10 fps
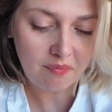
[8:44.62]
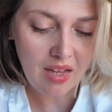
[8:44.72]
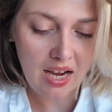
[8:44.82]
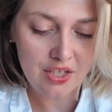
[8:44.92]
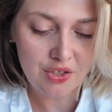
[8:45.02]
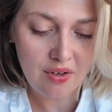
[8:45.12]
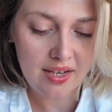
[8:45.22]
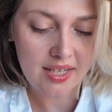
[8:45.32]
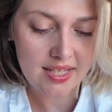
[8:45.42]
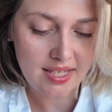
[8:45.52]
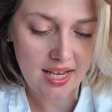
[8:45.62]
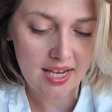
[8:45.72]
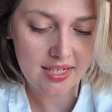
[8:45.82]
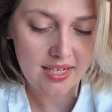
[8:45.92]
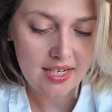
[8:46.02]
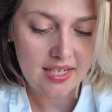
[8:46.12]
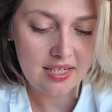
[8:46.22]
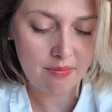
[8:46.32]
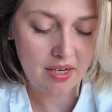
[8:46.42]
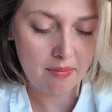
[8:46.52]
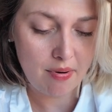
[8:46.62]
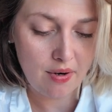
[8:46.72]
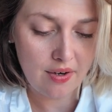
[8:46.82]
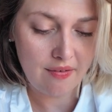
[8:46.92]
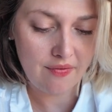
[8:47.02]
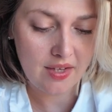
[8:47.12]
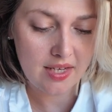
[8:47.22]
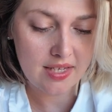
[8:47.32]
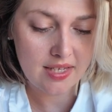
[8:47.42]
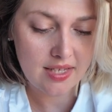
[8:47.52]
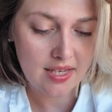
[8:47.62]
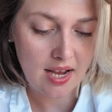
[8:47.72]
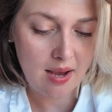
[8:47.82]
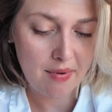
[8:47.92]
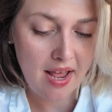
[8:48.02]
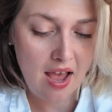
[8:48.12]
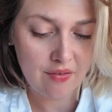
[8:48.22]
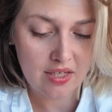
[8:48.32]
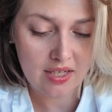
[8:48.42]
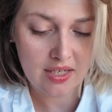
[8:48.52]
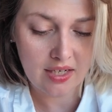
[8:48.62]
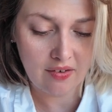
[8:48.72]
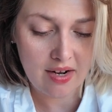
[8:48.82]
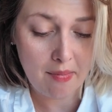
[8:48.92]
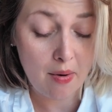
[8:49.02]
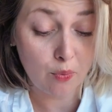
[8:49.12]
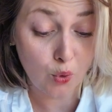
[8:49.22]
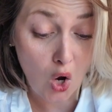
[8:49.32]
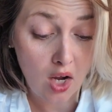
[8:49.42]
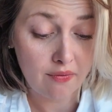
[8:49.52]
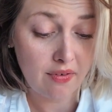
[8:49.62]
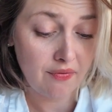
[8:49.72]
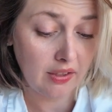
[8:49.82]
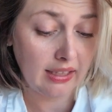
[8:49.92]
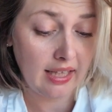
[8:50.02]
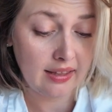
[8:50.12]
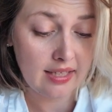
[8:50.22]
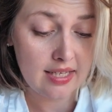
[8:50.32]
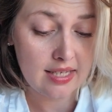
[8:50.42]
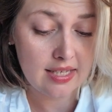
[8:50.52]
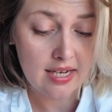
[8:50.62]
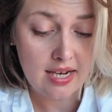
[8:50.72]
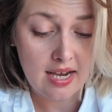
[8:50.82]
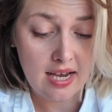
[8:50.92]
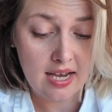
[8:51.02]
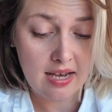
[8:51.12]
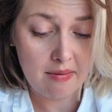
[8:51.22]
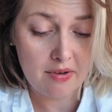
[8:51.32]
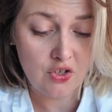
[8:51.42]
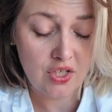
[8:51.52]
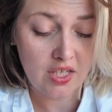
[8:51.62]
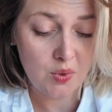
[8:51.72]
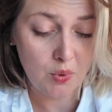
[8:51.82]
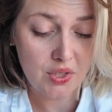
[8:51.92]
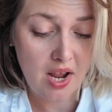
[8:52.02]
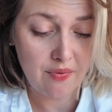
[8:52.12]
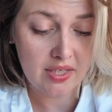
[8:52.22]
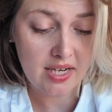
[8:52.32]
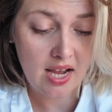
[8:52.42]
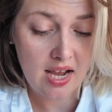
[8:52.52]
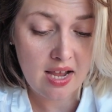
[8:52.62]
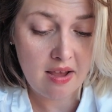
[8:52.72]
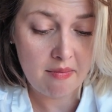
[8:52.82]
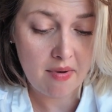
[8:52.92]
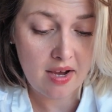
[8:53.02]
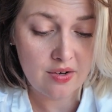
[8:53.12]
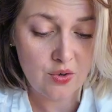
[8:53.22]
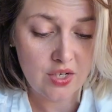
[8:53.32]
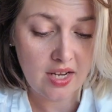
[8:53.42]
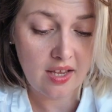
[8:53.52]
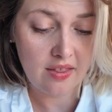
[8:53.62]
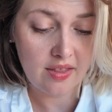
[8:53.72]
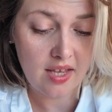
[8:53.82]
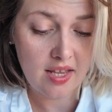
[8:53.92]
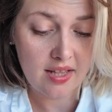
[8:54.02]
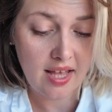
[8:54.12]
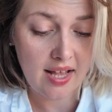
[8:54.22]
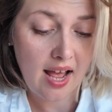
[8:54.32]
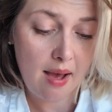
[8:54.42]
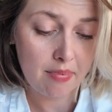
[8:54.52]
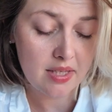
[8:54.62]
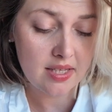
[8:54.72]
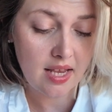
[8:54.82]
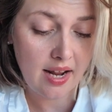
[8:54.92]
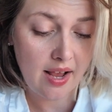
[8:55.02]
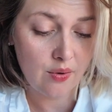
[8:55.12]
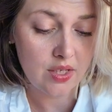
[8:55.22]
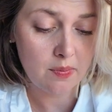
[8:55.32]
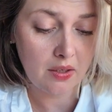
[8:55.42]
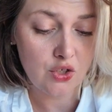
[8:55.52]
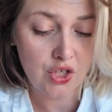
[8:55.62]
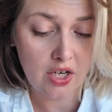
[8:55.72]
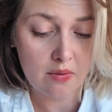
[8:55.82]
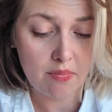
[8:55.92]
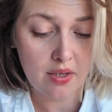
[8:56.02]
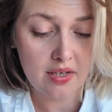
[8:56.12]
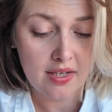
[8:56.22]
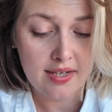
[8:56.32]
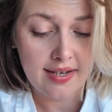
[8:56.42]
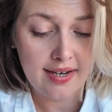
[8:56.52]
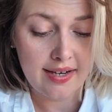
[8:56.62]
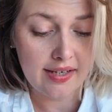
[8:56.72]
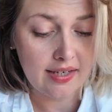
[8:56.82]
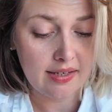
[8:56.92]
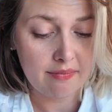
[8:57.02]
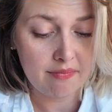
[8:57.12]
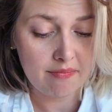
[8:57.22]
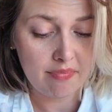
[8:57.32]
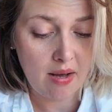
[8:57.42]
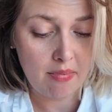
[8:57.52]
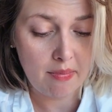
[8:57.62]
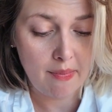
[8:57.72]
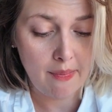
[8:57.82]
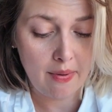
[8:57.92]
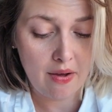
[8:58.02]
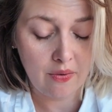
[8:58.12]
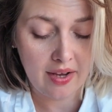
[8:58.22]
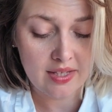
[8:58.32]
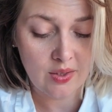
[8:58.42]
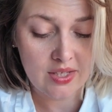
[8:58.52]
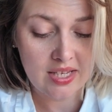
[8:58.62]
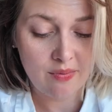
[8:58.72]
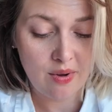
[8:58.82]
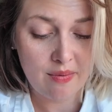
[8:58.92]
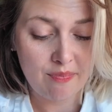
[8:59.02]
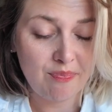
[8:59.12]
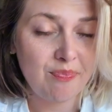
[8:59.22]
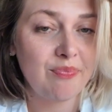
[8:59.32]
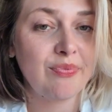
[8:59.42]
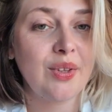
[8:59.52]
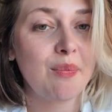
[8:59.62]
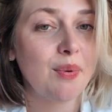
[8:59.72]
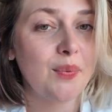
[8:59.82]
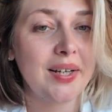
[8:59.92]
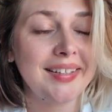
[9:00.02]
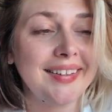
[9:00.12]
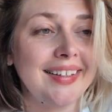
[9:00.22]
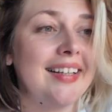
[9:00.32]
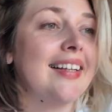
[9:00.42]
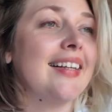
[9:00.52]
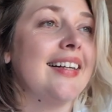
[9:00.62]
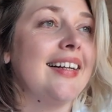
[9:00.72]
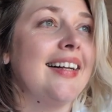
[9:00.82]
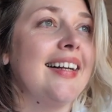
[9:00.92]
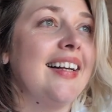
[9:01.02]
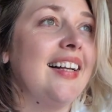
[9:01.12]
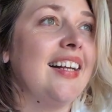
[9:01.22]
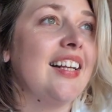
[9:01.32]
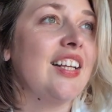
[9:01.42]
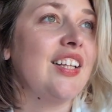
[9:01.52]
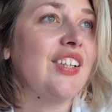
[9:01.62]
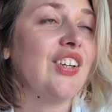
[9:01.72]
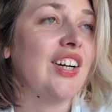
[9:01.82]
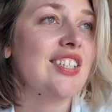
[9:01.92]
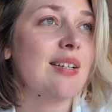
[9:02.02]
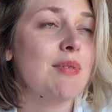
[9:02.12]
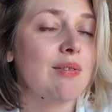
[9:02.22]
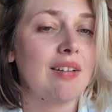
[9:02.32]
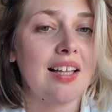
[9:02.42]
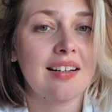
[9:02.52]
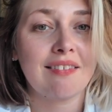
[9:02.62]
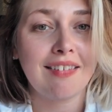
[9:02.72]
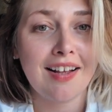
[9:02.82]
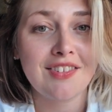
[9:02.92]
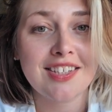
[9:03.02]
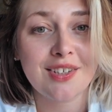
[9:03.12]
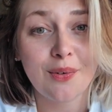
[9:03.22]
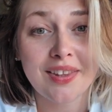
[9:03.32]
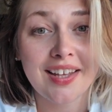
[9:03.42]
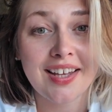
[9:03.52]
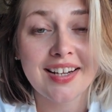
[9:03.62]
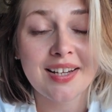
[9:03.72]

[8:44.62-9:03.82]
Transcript: I do not consent to being a part of this and having to hear it. Am I wrong for feeling like this? It just gets worse every time. I understand that that happens in a house that's being shared, but blah, blah, blah, blah, blah. Okay, so let's see what, number one, like, gosh, I'm so glad I don't have to deal with that